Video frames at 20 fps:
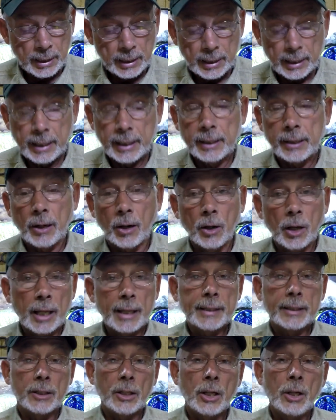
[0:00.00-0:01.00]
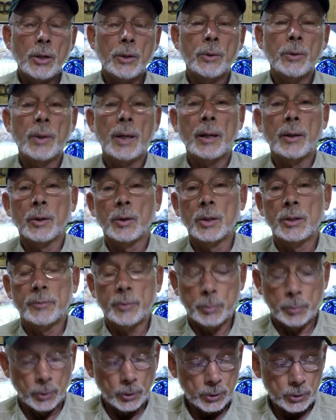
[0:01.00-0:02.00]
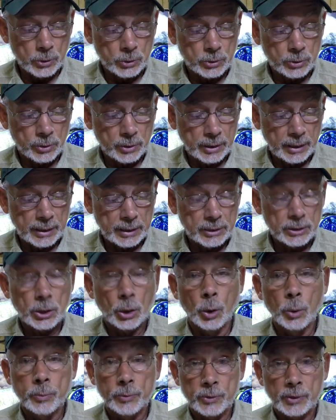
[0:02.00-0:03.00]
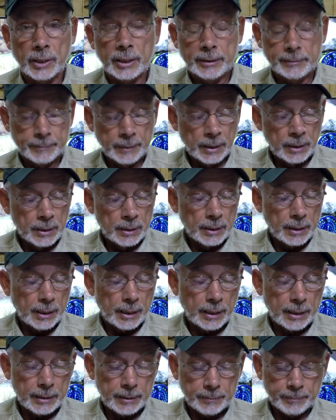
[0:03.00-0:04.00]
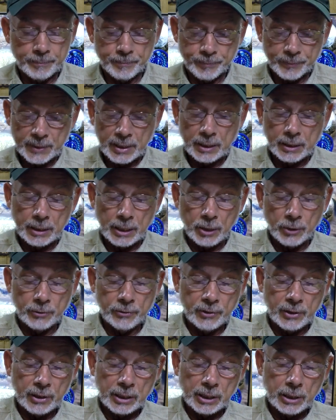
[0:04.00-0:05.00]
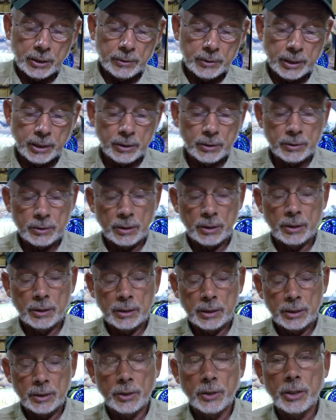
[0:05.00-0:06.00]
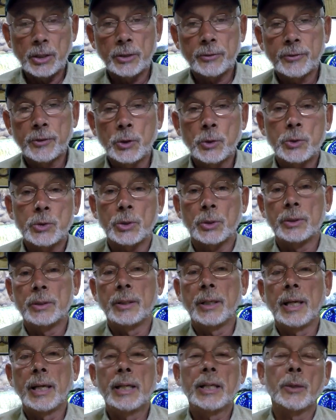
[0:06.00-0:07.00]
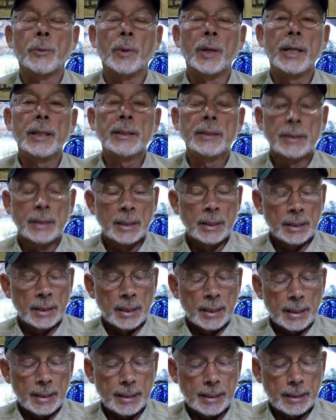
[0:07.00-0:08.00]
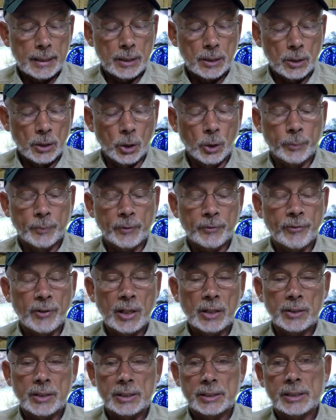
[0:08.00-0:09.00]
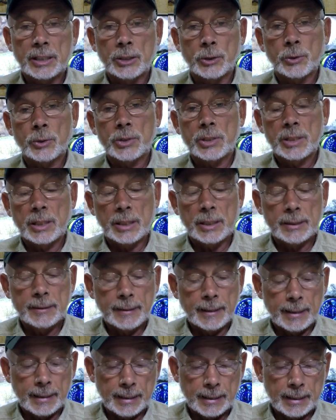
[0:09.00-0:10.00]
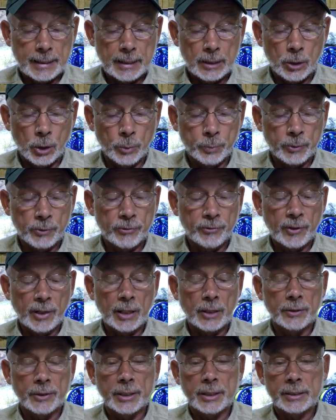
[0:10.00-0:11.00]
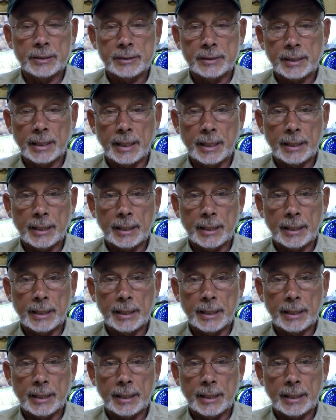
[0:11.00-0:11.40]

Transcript: and I'll let you know how good of a producer it is, hopefully, in another video here in the near future. Anyway, hope you found this interesting. I hope you found it